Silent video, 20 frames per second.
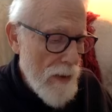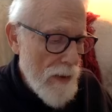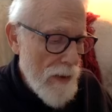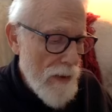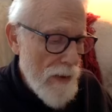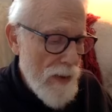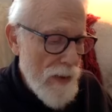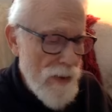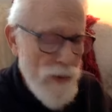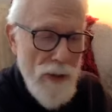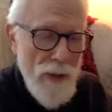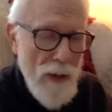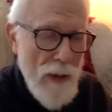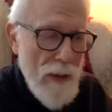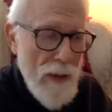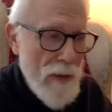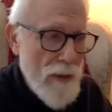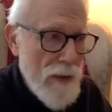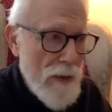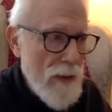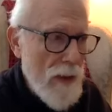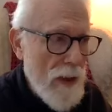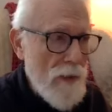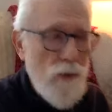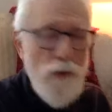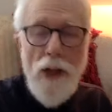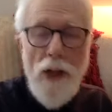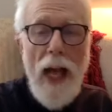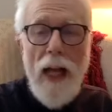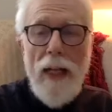this
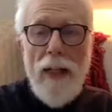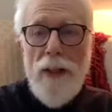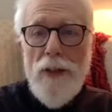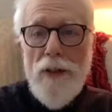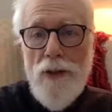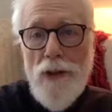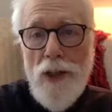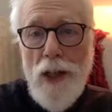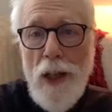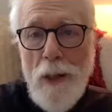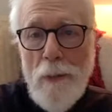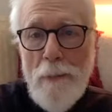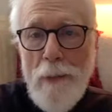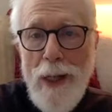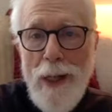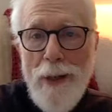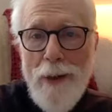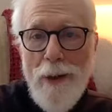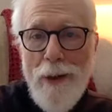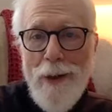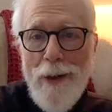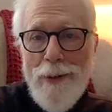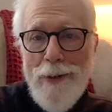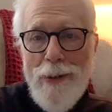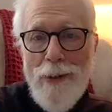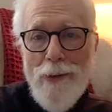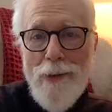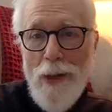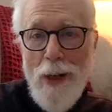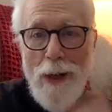challenging me on
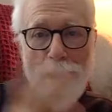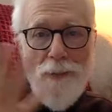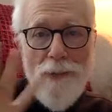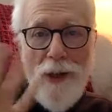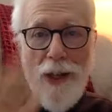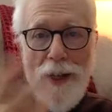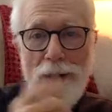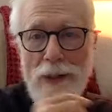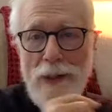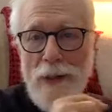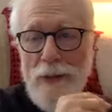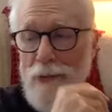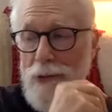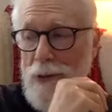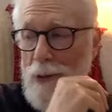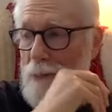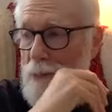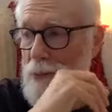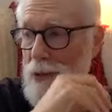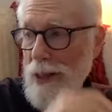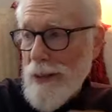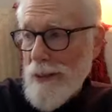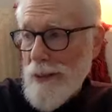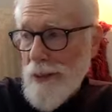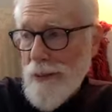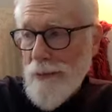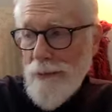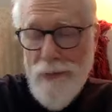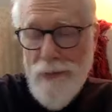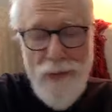this objective
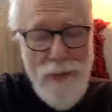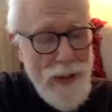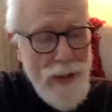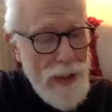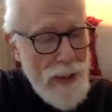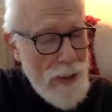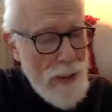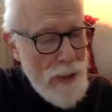subjective thing